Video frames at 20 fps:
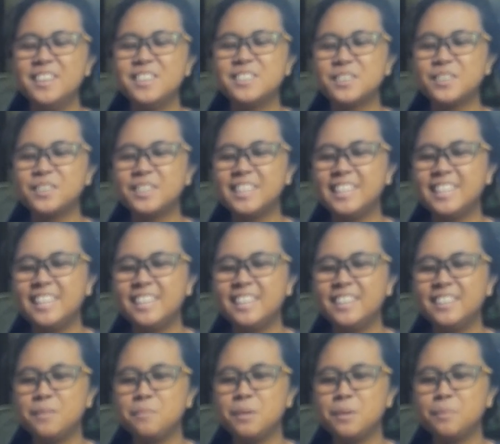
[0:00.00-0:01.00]
Certainly,
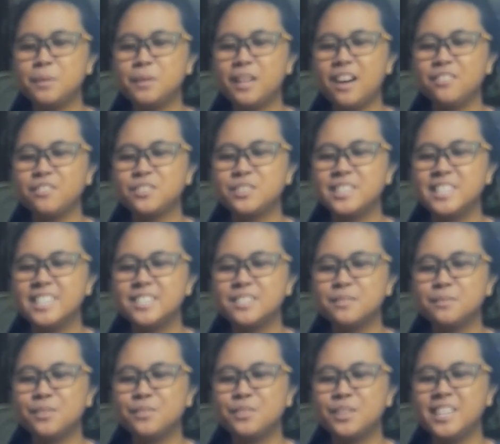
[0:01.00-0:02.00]
the people after
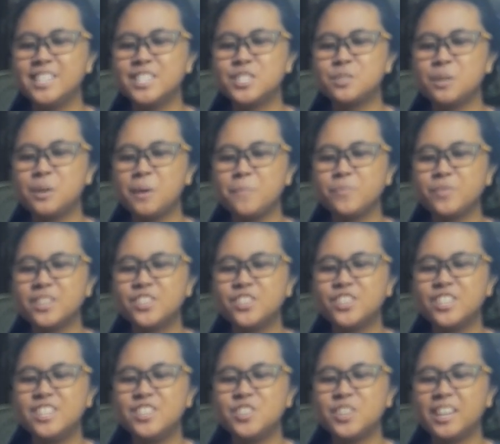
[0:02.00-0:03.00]
this were really strong.
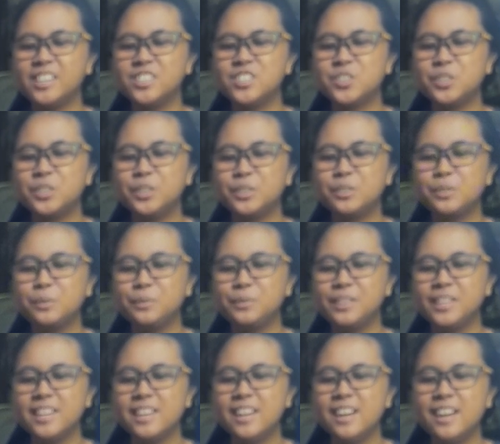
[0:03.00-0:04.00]
She changed her
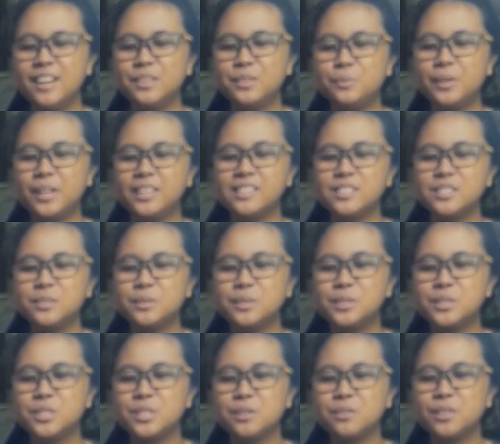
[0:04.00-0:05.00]
tone and went into
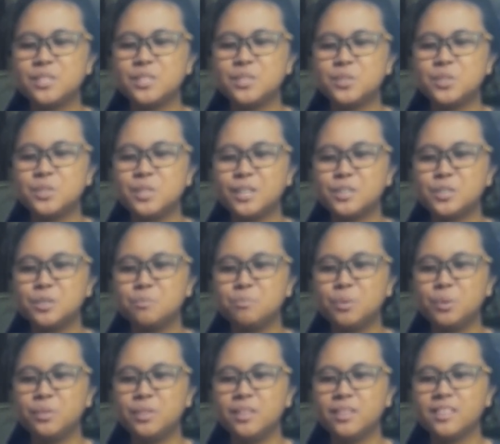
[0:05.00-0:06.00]
her serious introduction
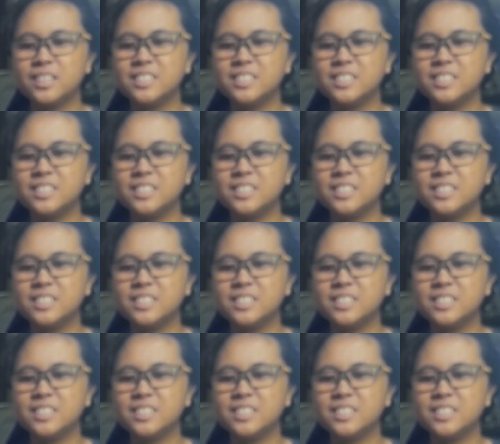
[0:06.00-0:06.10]
mode.